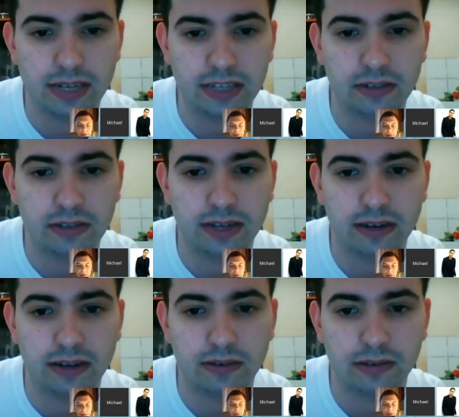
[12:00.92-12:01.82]
two to
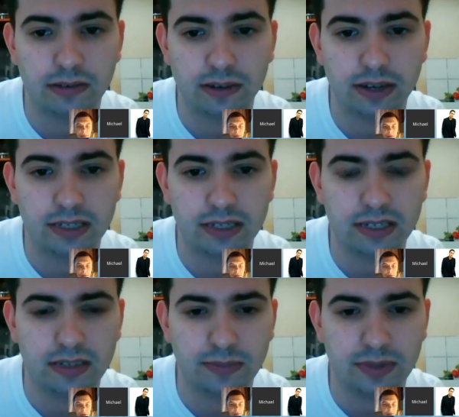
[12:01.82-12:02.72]
tango. I
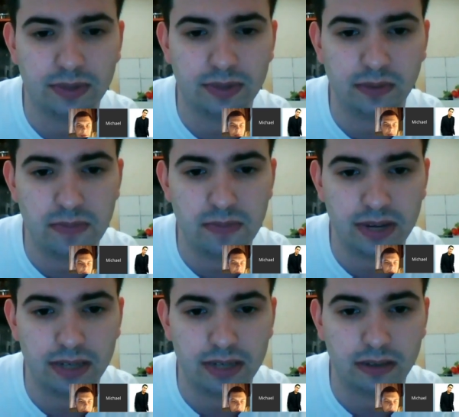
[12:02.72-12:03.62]
see someone in
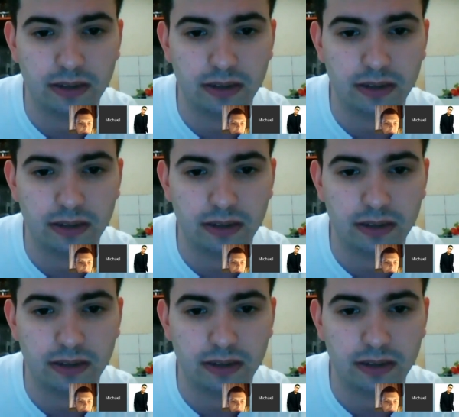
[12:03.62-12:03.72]
pink is on that.